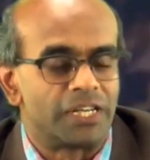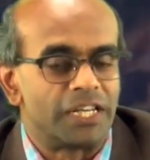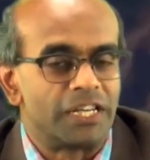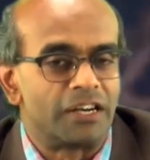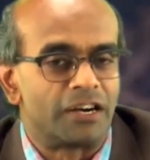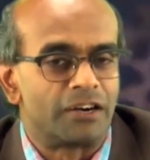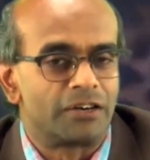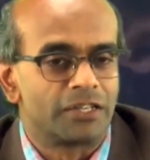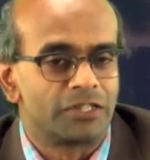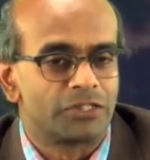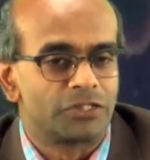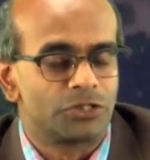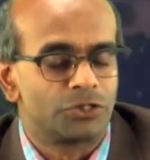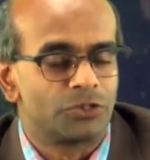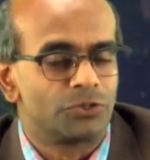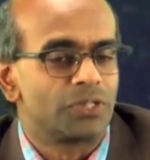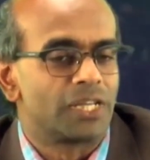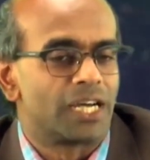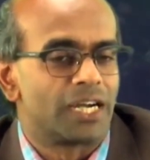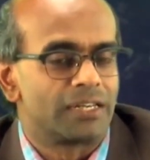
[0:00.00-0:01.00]
In order to
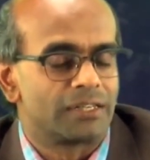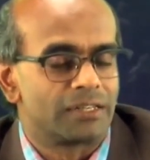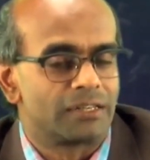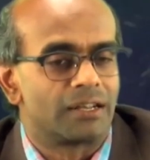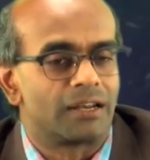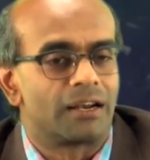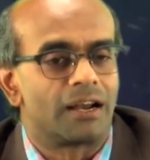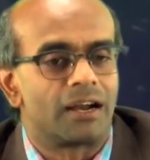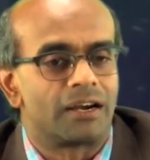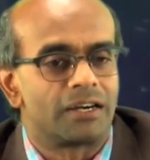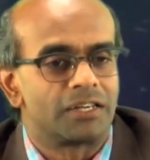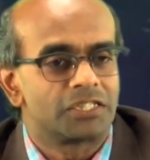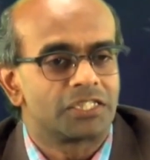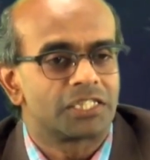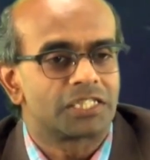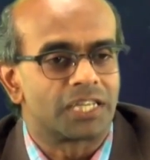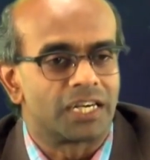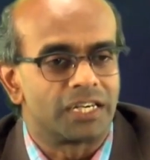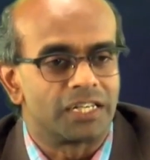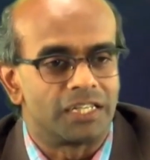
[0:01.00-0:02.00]
do that in a large
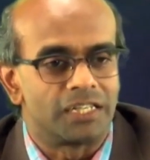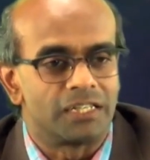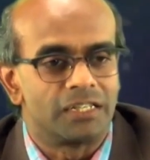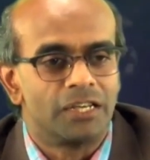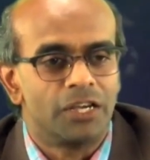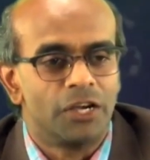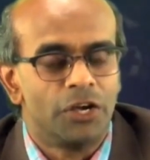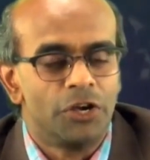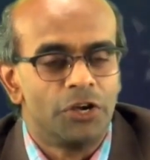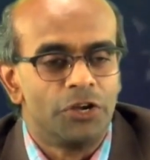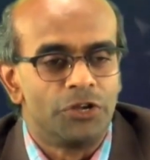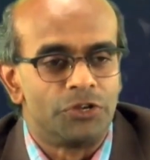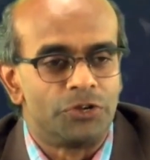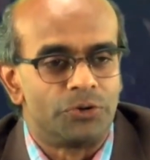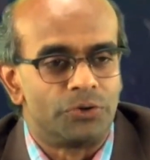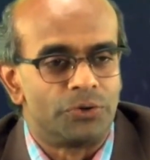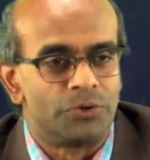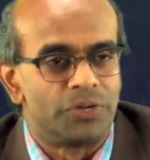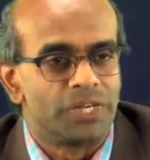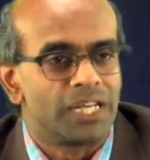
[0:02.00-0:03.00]
study,
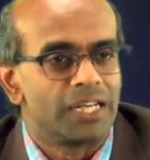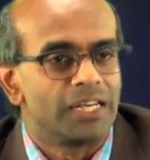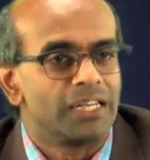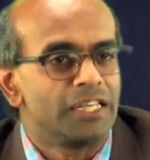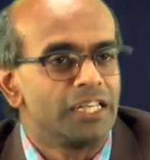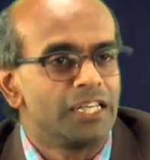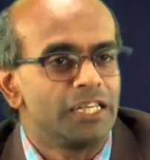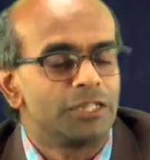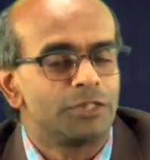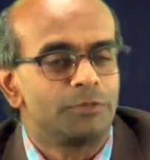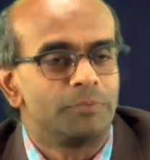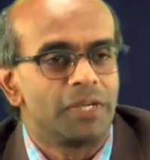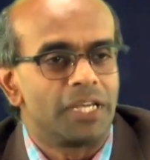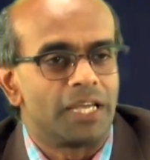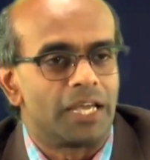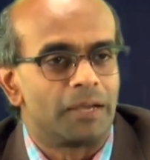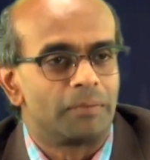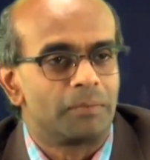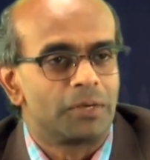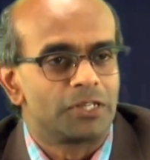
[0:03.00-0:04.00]
you really need to
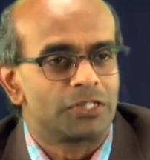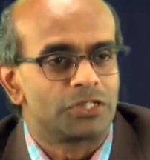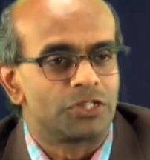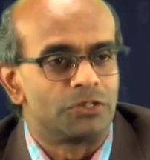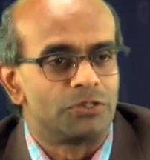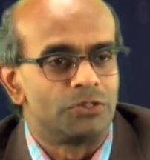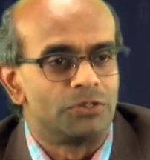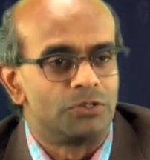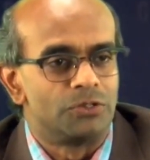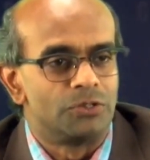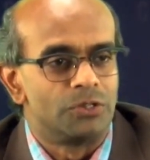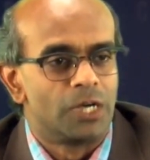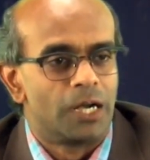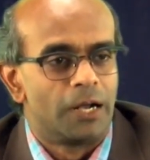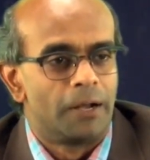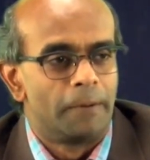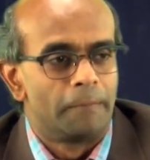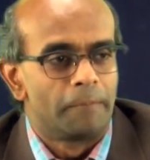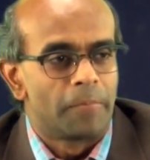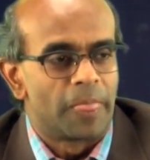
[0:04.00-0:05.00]
be able to
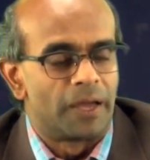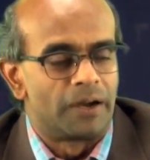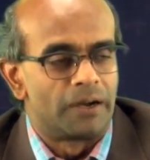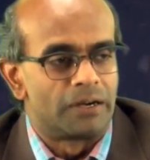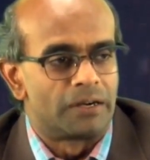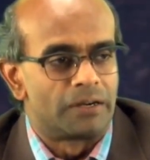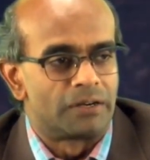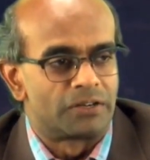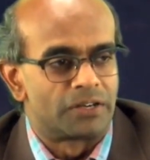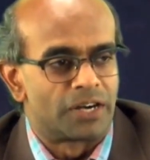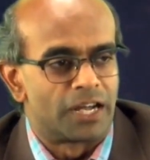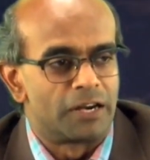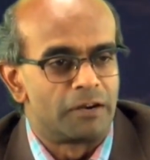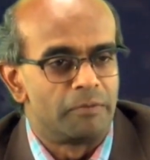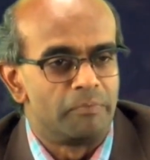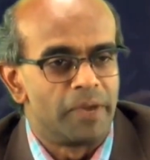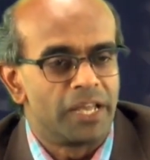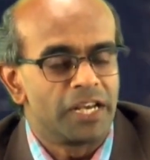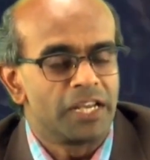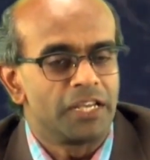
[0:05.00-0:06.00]

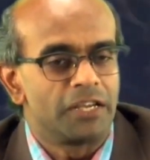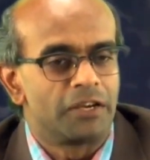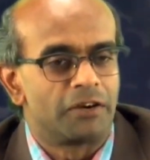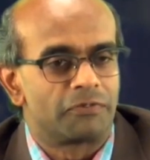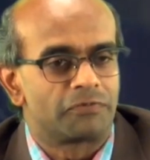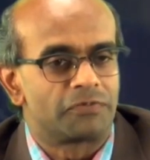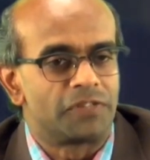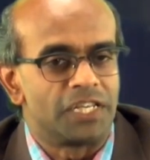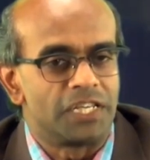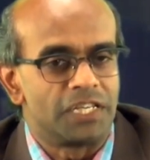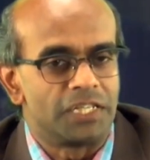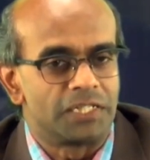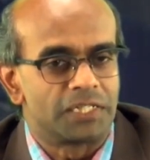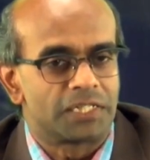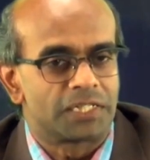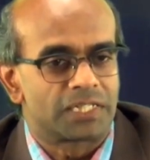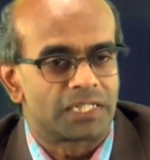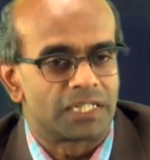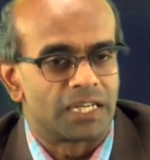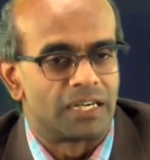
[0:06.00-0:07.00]
run many of
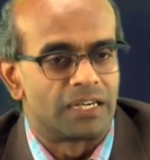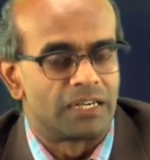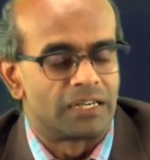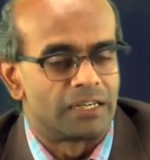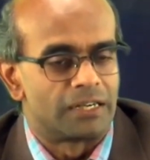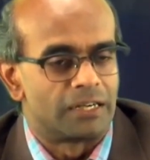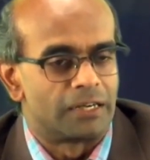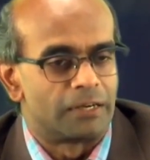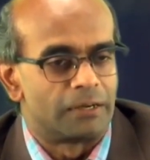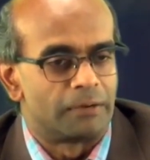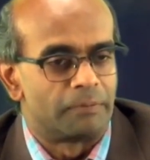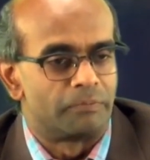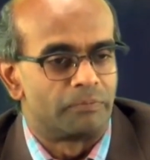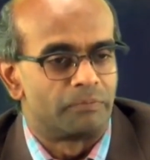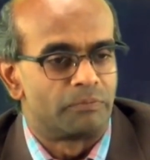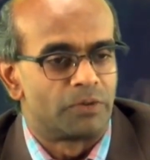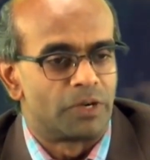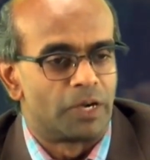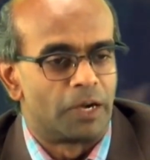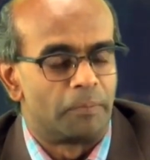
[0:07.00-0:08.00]
these
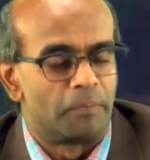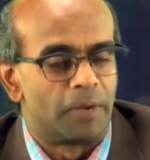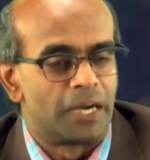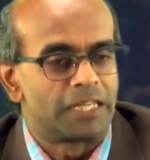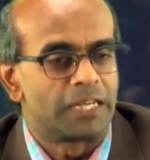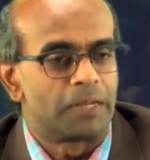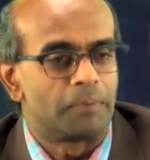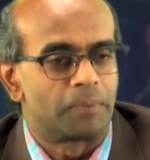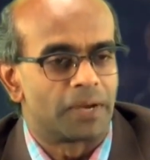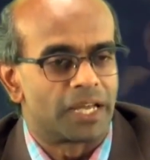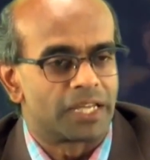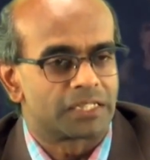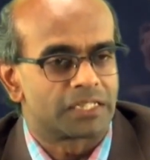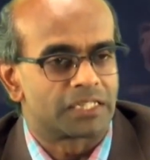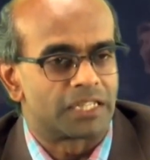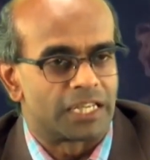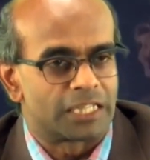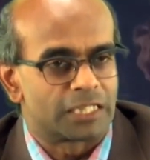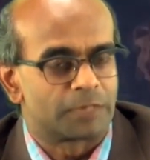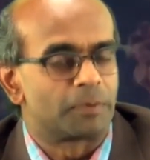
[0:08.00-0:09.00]

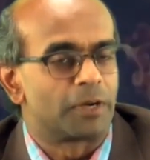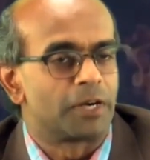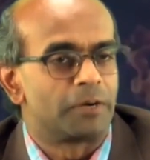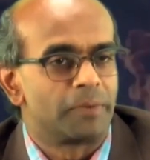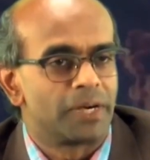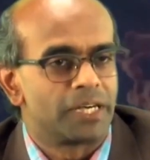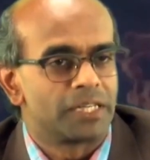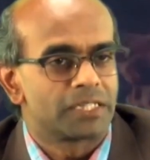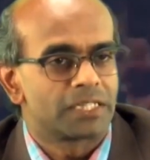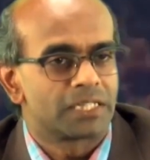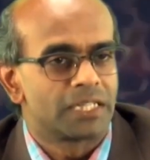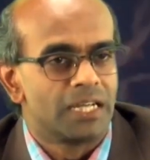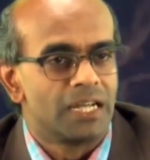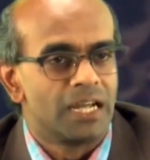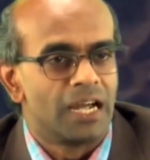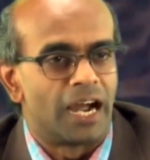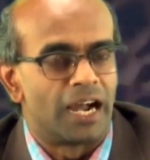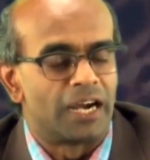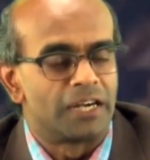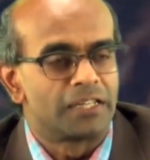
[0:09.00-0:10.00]
multiplexed experiments
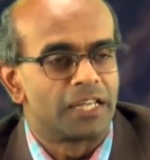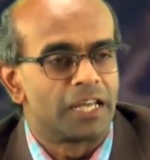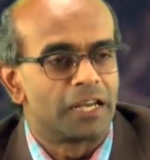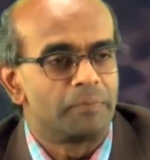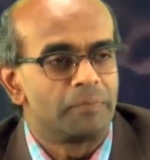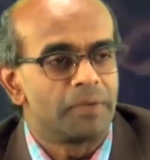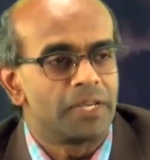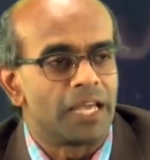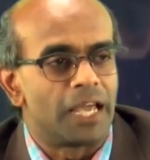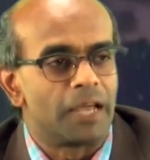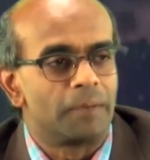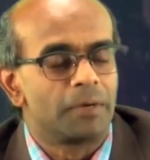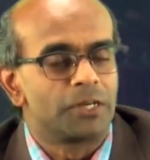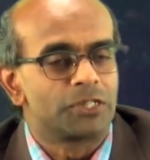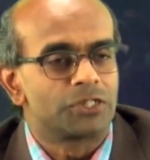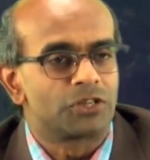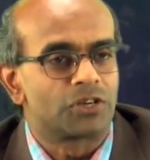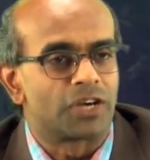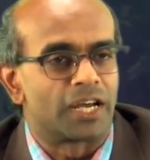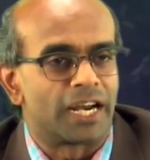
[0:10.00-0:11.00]
and then be able
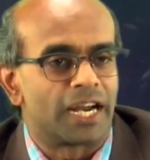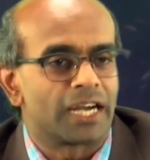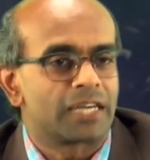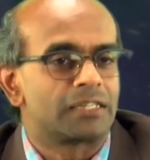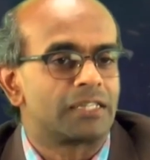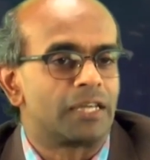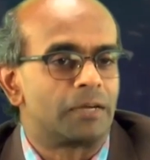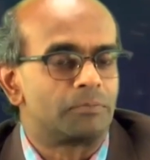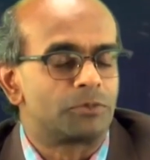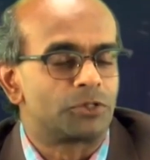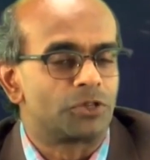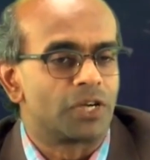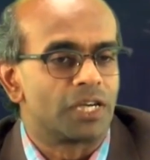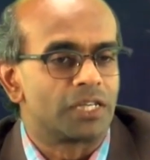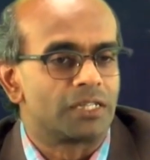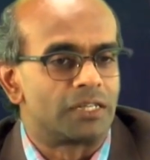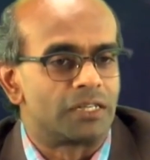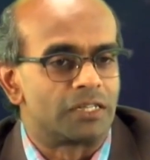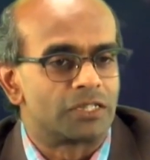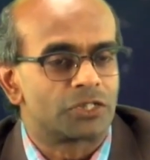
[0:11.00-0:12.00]
to connect them
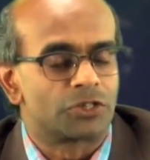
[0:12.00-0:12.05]
together.